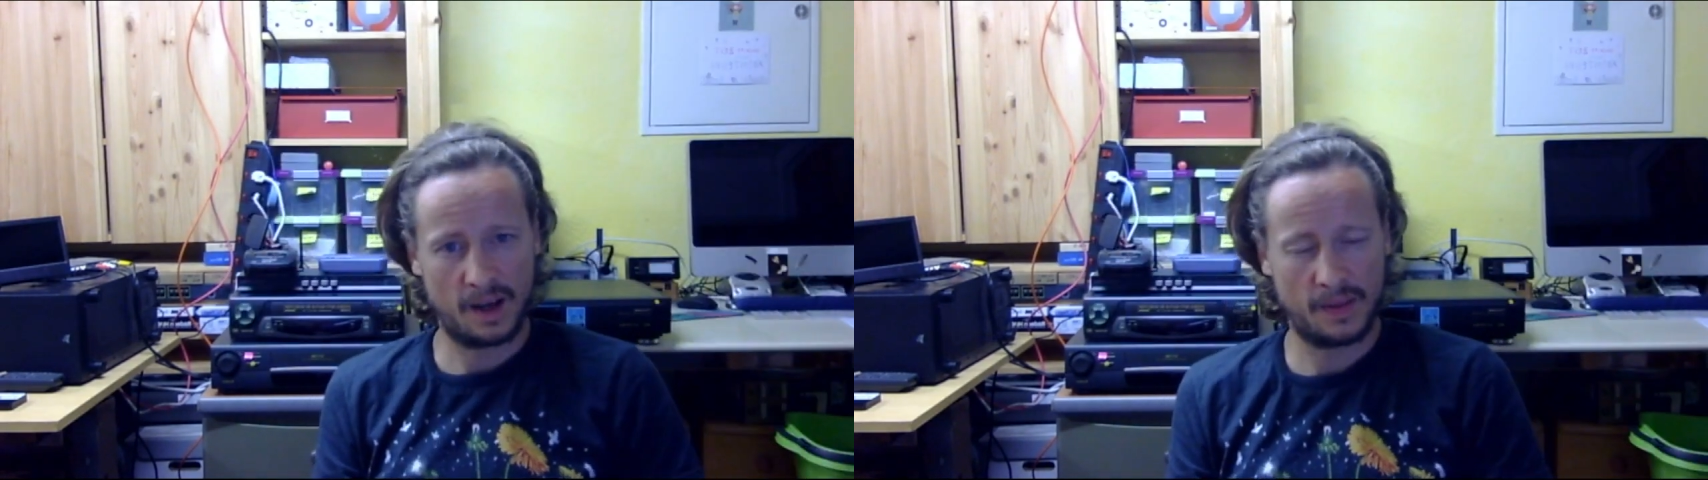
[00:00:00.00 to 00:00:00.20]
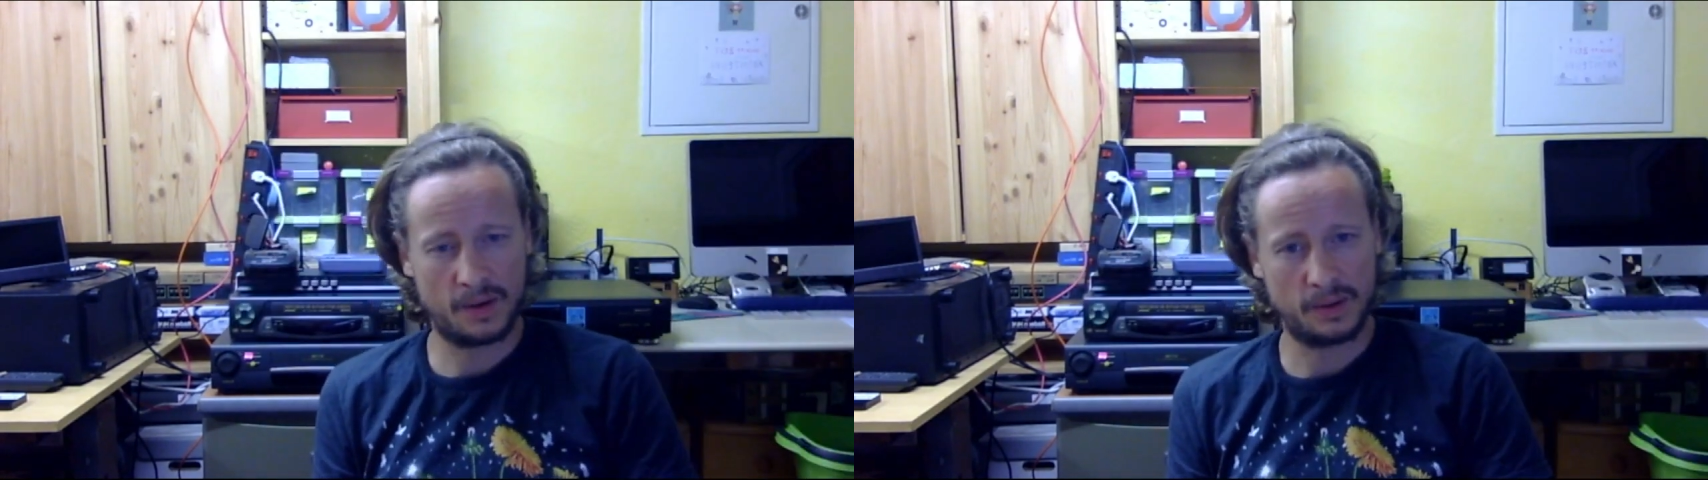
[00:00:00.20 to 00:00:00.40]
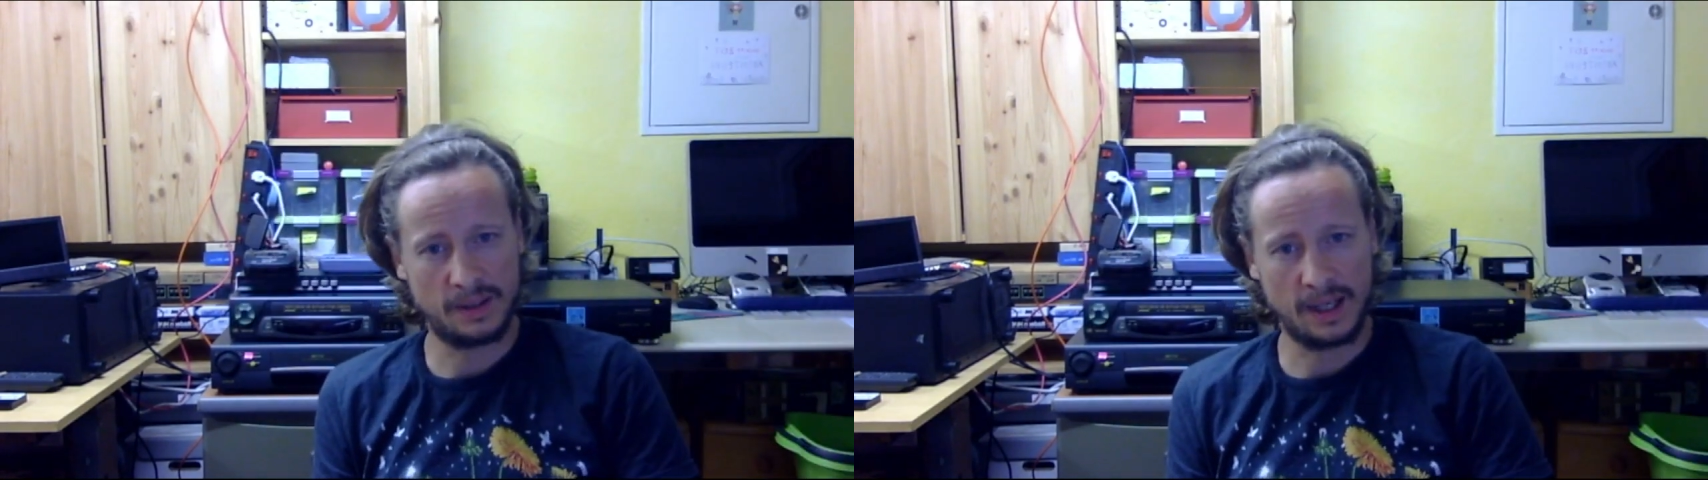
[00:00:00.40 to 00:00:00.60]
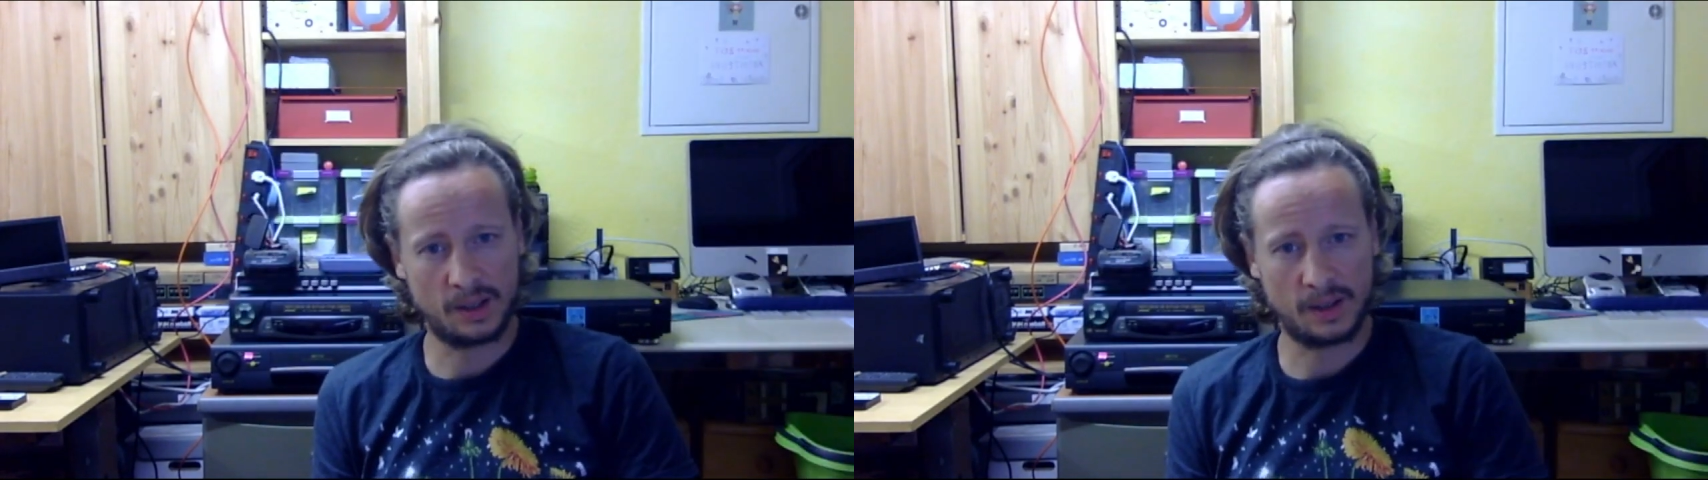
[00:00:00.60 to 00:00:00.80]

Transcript: other data